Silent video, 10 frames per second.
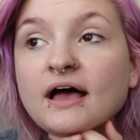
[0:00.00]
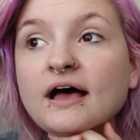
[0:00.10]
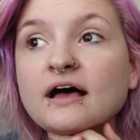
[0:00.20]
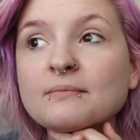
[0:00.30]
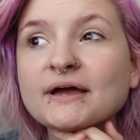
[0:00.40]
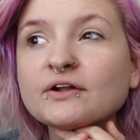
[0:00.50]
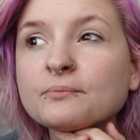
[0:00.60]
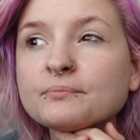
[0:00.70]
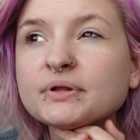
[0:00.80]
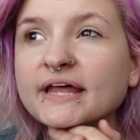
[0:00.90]
I
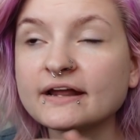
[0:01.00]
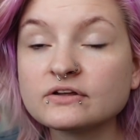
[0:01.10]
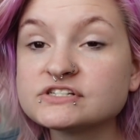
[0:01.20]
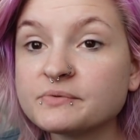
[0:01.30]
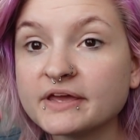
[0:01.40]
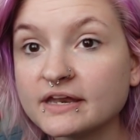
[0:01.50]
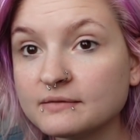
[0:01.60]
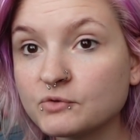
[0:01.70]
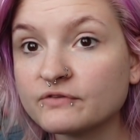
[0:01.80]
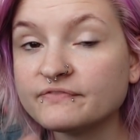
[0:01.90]
don't plan on doing any
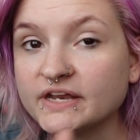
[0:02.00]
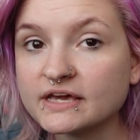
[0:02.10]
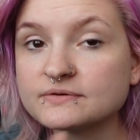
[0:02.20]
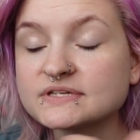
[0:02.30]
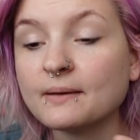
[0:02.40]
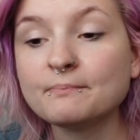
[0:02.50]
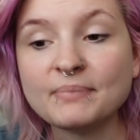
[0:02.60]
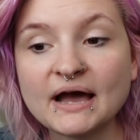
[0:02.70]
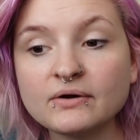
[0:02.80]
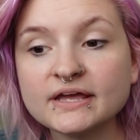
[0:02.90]
more videos
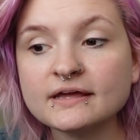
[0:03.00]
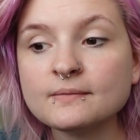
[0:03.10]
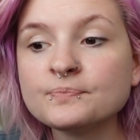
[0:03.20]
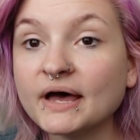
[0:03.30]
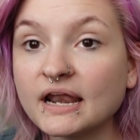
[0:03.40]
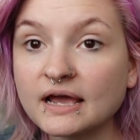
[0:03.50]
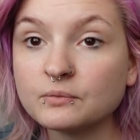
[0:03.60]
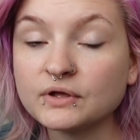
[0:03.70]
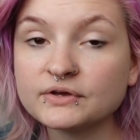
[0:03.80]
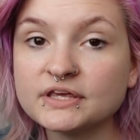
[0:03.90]
about him, but I
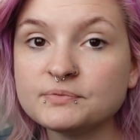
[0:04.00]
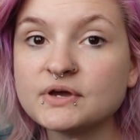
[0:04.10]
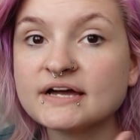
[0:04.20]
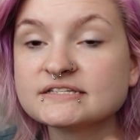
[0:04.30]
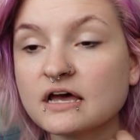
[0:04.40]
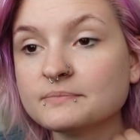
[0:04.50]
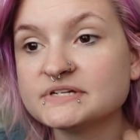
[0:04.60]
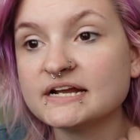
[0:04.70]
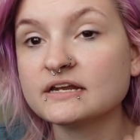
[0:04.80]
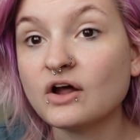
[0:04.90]
will keep you guys
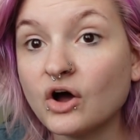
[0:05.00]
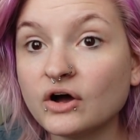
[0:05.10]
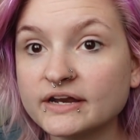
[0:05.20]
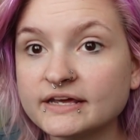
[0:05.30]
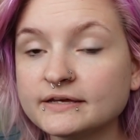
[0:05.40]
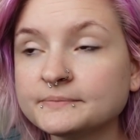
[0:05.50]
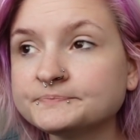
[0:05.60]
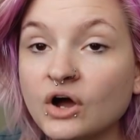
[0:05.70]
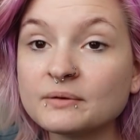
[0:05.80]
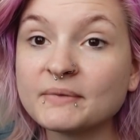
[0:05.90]
updated on
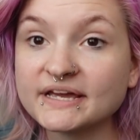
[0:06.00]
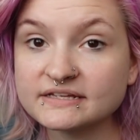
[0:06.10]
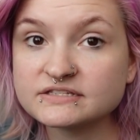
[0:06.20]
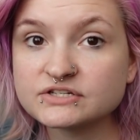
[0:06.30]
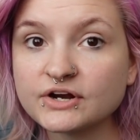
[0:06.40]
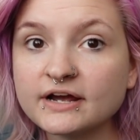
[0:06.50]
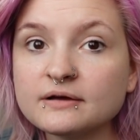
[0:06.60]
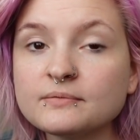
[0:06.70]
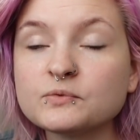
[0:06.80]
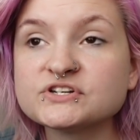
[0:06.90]
him on my
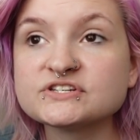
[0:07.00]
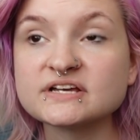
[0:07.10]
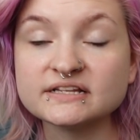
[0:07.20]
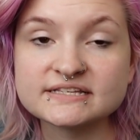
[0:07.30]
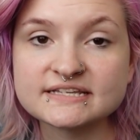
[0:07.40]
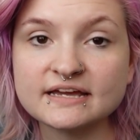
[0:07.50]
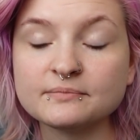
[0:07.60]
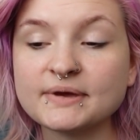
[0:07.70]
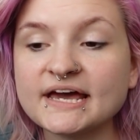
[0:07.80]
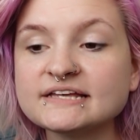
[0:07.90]
Instagram, which is
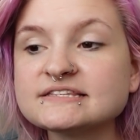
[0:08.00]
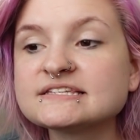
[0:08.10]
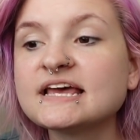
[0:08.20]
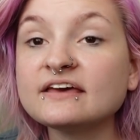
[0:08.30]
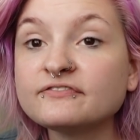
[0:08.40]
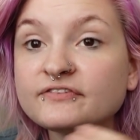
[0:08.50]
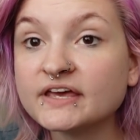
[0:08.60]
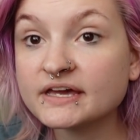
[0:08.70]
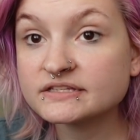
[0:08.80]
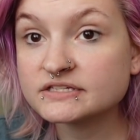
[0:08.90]
AlyssaNPets. If
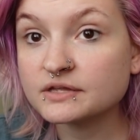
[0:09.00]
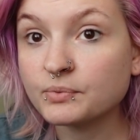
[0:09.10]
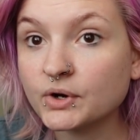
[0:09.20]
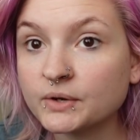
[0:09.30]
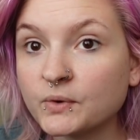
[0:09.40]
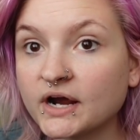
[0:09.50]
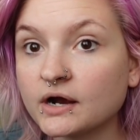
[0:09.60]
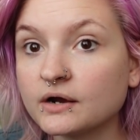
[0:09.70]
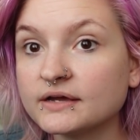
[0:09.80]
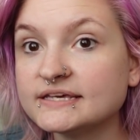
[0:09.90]
it gets to the point
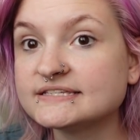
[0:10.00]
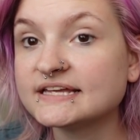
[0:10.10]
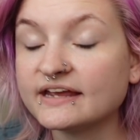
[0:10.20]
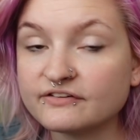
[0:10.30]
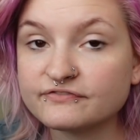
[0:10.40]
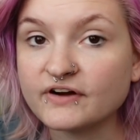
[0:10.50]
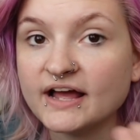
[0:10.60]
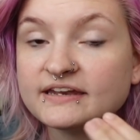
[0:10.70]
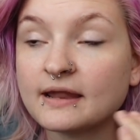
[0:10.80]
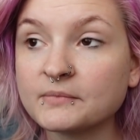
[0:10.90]
where he's getting a
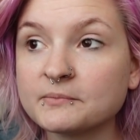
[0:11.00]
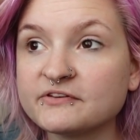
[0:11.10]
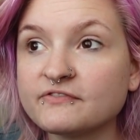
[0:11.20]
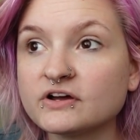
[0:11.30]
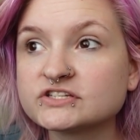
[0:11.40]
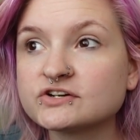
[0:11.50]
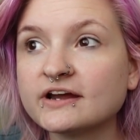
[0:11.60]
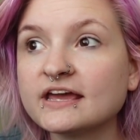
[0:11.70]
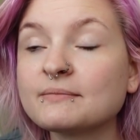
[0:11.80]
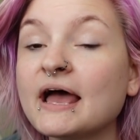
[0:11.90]
friend and I'm gonna be
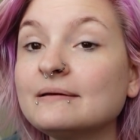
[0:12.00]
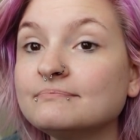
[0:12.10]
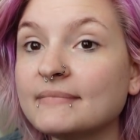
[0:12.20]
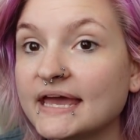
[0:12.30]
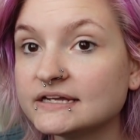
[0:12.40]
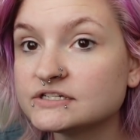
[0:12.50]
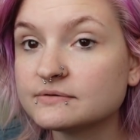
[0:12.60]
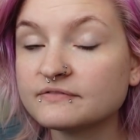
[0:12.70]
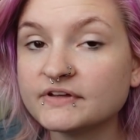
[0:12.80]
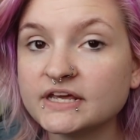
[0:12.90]
fostering him, I may
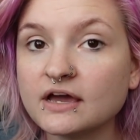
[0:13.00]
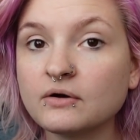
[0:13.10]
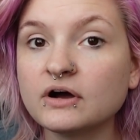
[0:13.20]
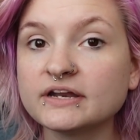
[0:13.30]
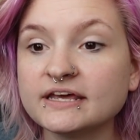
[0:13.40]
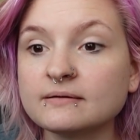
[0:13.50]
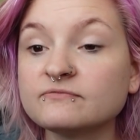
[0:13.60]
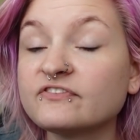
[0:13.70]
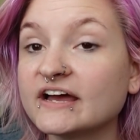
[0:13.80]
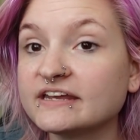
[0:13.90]
do a video on him
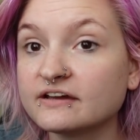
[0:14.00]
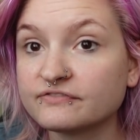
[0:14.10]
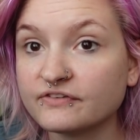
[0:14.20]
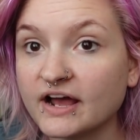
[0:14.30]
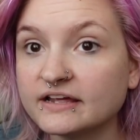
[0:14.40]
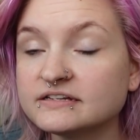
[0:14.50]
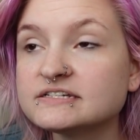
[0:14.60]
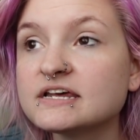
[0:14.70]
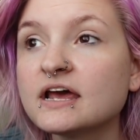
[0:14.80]
finding a friend.